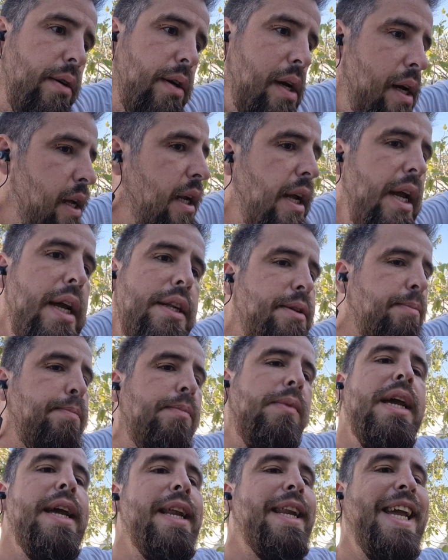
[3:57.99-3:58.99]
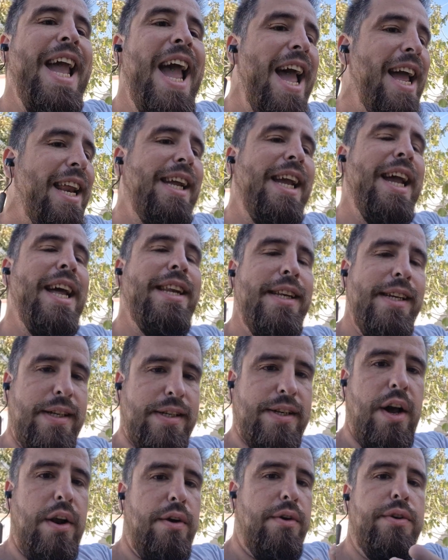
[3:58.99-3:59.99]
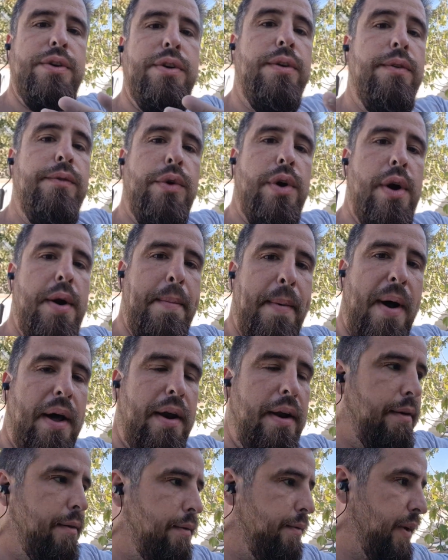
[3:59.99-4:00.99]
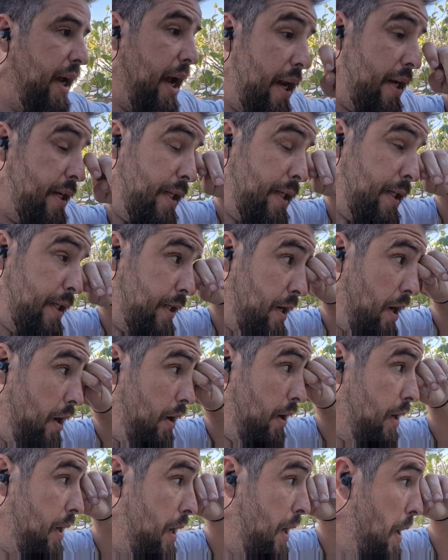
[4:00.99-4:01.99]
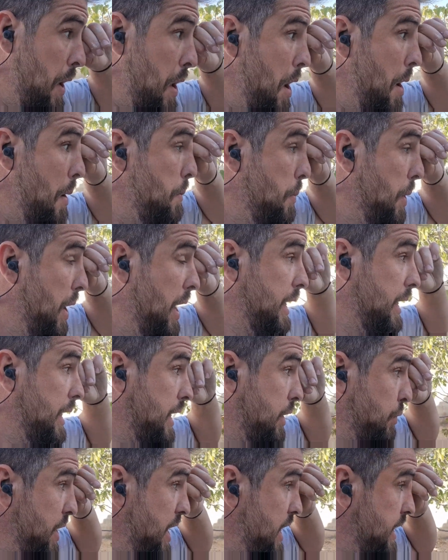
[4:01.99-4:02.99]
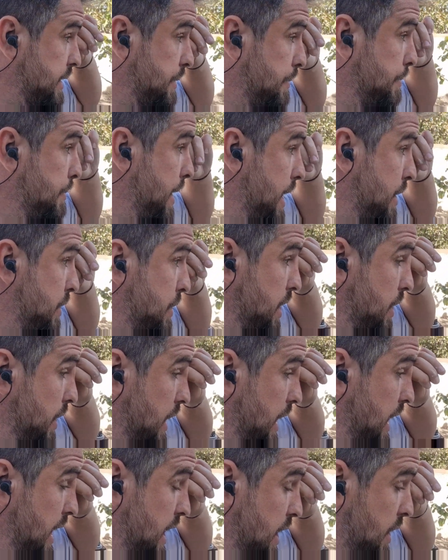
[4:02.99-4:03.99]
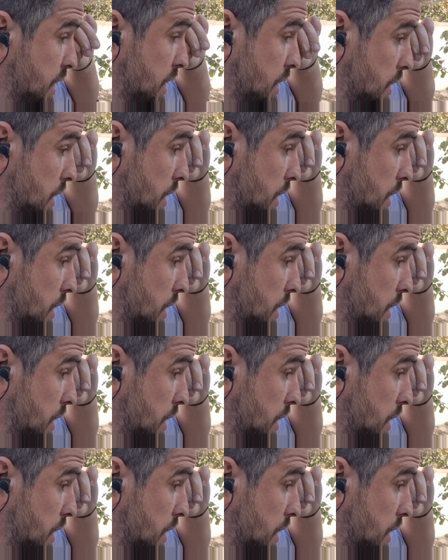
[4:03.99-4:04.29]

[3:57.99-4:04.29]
It can get discolored. Don't worry about it if it gets discolored, but it creates a barrier layer,